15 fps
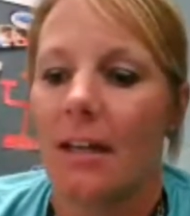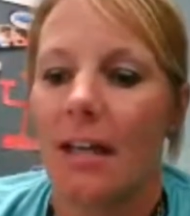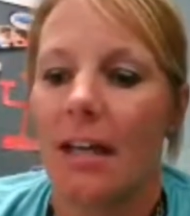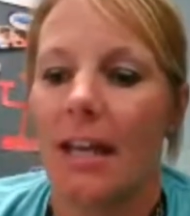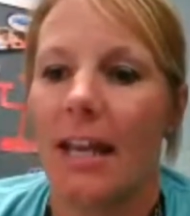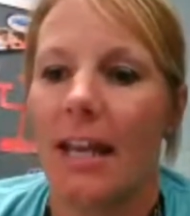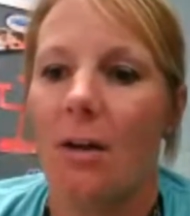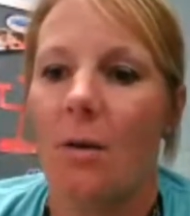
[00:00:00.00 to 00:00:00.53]

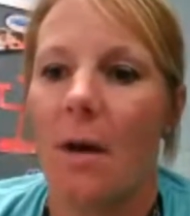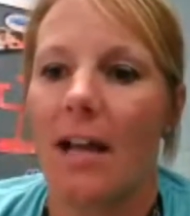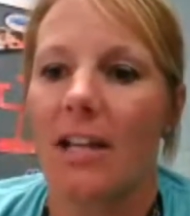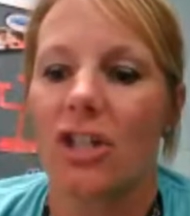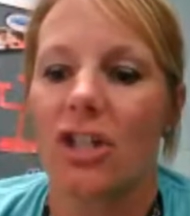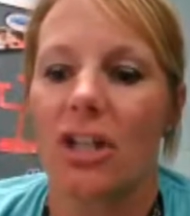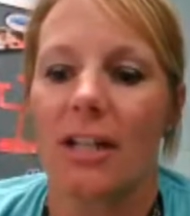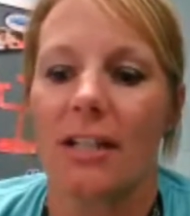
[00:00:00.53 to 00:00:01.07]
Any
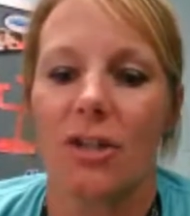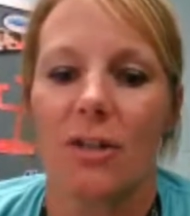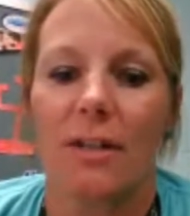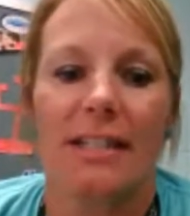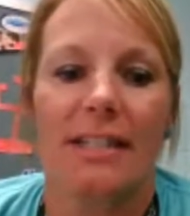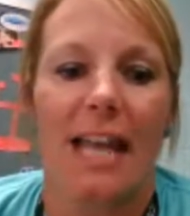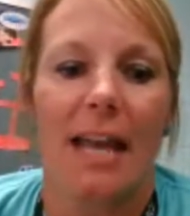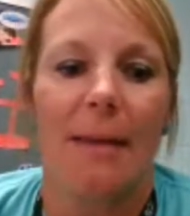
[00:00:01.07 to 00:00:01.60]
questions? You
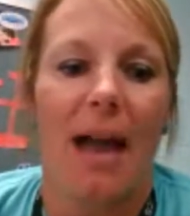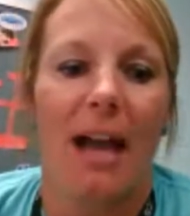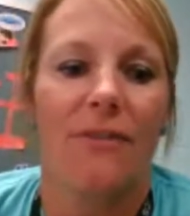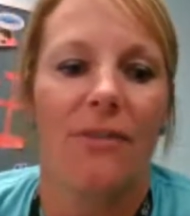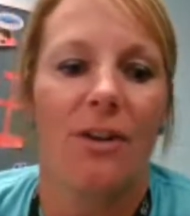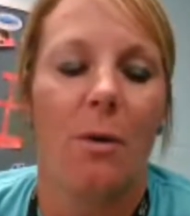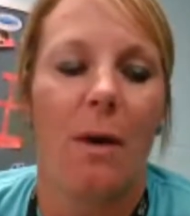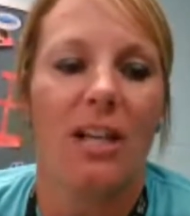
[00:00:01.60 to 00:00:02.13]
can stay back
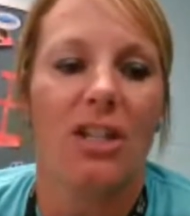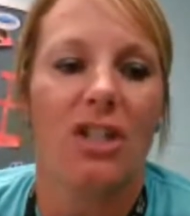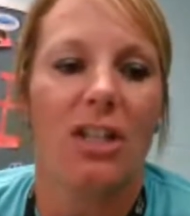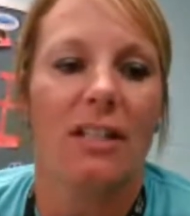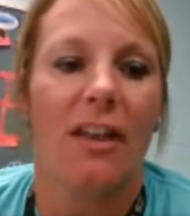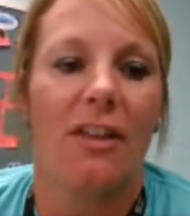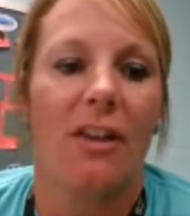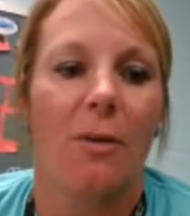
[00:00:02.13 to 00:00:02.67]
for
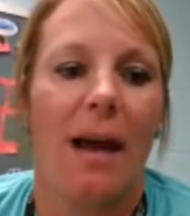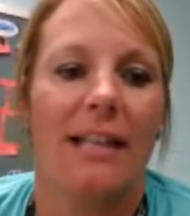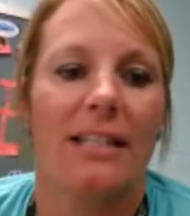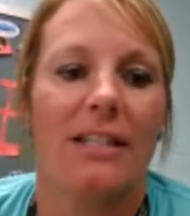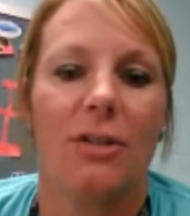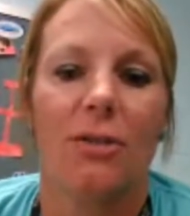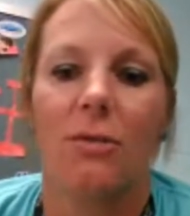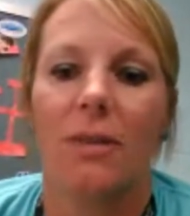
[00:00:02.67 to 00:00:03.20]
questions.
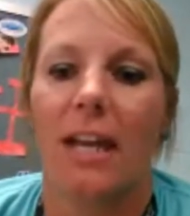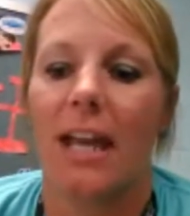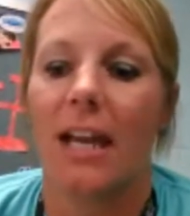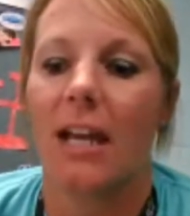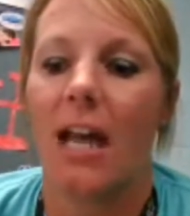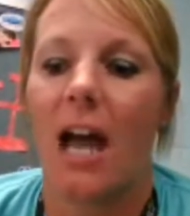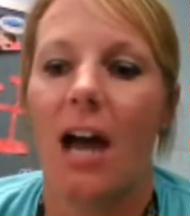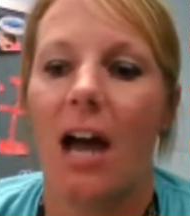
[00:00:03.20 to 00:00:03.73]
Otherwise, you
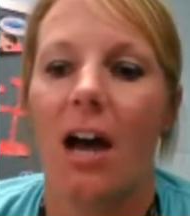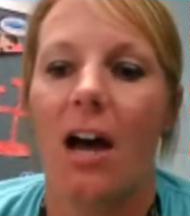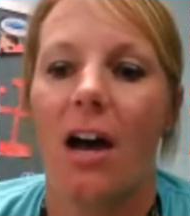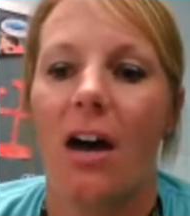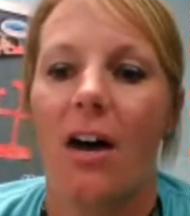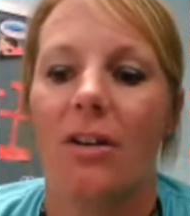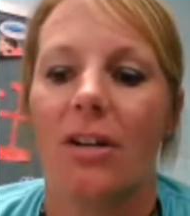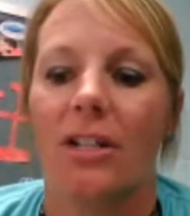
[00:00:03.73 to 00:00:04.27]
can
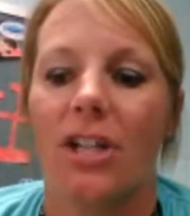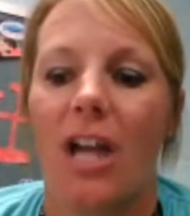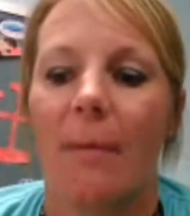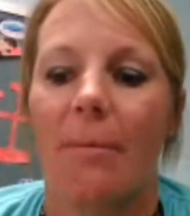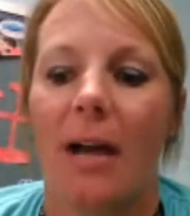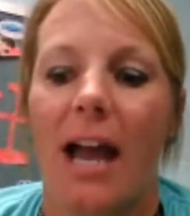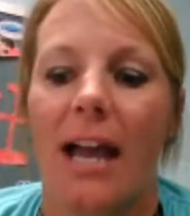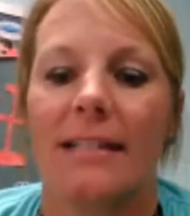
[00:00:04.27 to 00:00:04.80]
go. Good
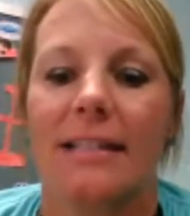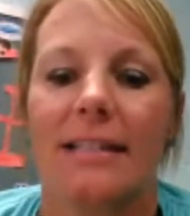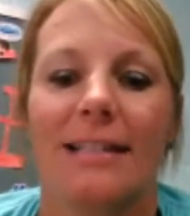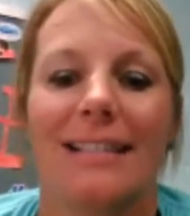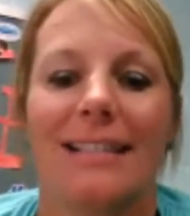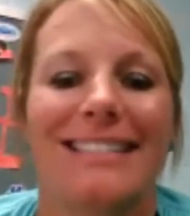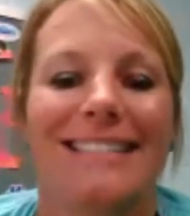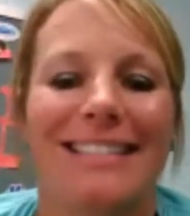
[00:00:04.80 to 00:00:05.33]
job, guys.
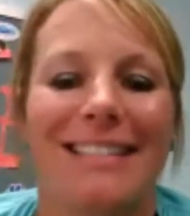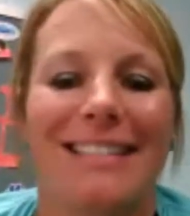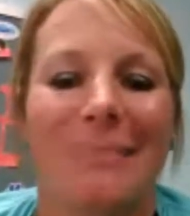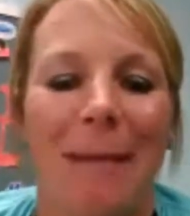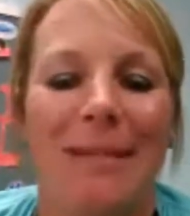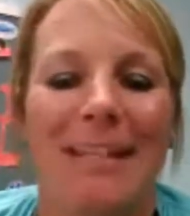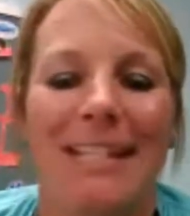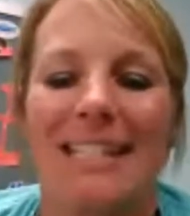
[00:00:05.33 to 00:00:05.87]

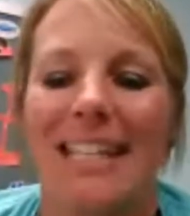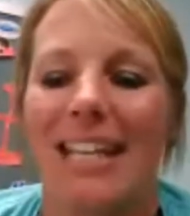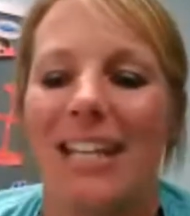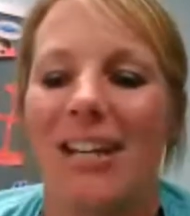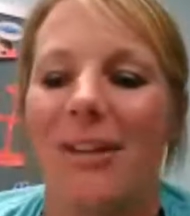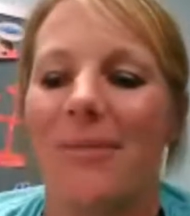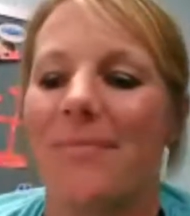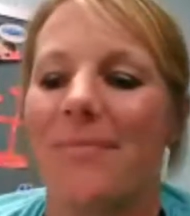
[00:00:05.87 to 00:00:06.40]
Happy to
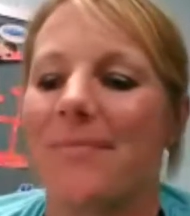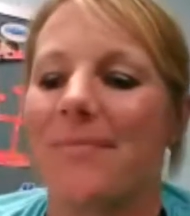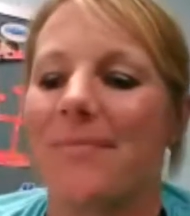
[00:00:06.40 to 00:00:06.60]
see you.